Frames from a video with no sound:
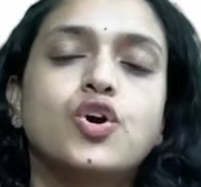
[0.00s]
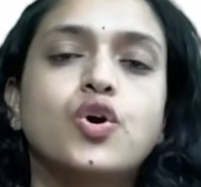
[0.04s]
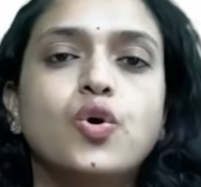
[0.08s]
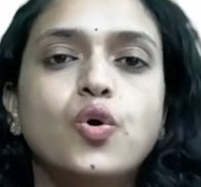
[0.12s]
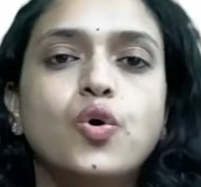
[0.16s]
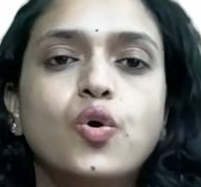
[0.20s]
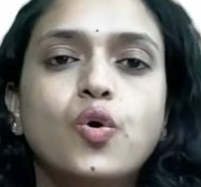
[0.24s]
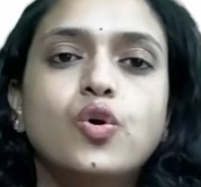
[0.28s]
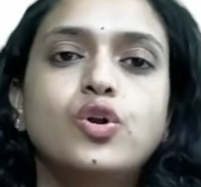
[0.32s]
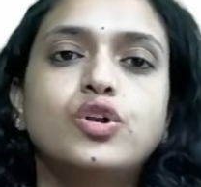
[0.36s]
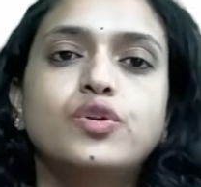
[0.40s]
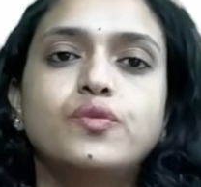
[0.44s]

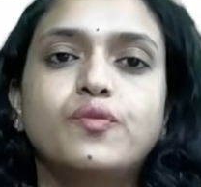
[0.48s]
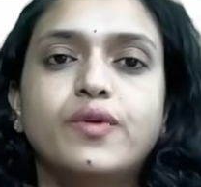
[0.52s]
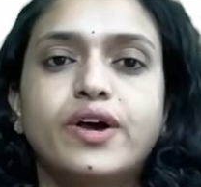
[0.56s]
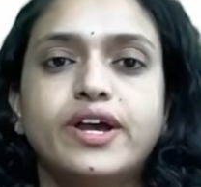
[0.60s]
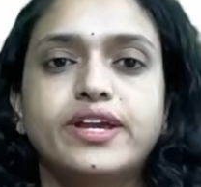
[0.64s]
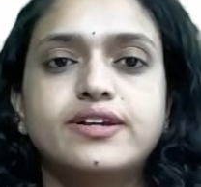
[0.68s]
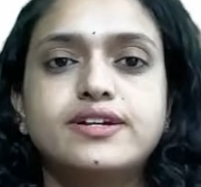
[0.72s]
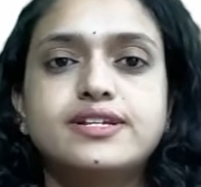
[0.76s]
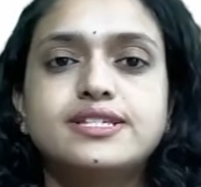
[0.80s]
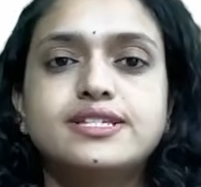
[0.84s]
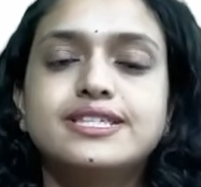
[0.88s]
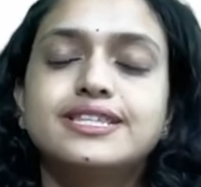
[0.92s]
gold
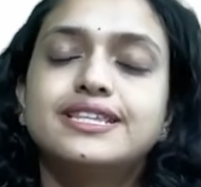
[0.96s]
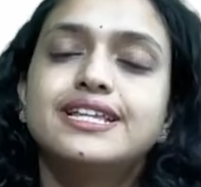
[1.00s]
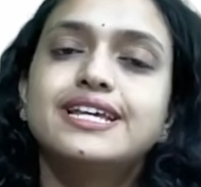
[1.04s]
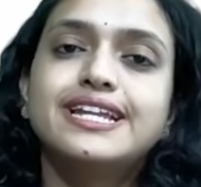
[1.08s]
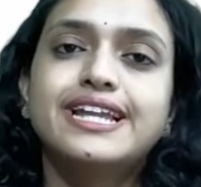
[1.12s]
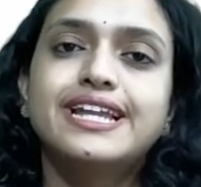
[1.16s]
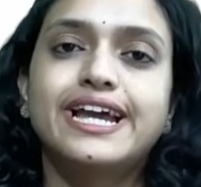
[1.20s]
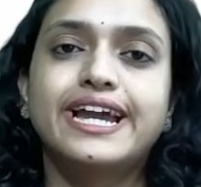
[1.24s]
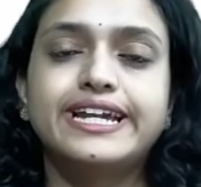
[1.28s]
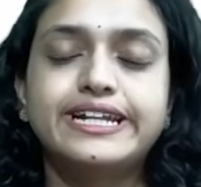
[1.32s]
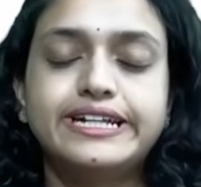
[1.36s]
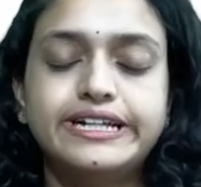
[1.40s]
wires in the
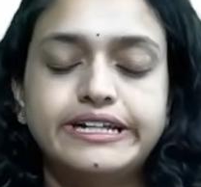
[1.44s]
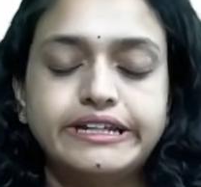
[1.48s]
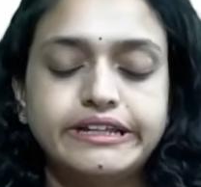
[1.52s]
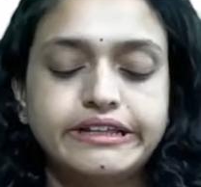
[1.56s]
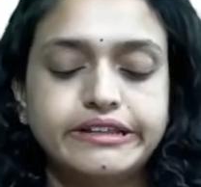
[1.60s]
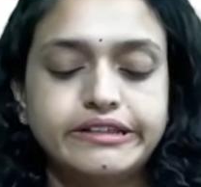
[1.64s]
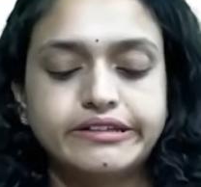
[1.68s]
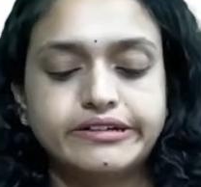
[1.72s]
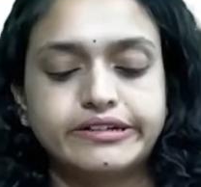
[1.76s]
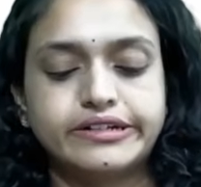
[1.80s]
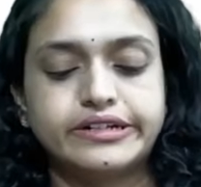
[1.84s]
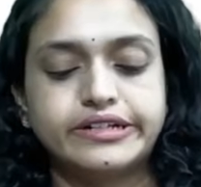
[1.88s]

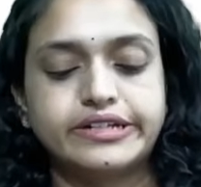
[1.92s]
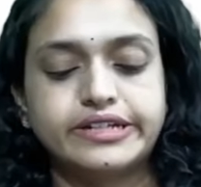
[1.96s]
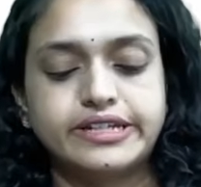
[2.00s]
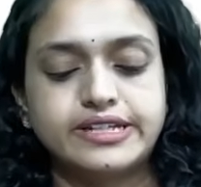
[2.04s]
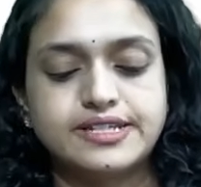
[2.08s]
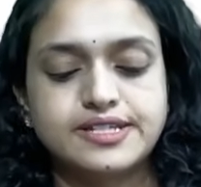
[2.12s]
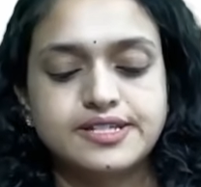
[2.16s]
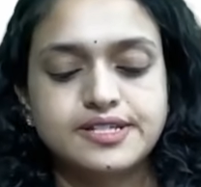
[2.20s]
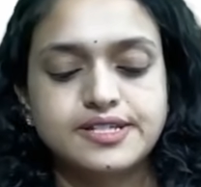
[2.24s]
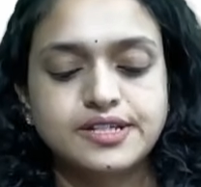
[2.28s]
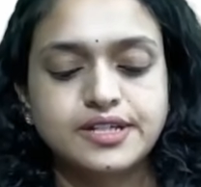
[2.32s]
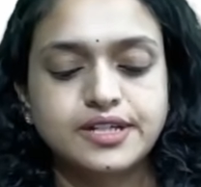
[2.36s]
1930s.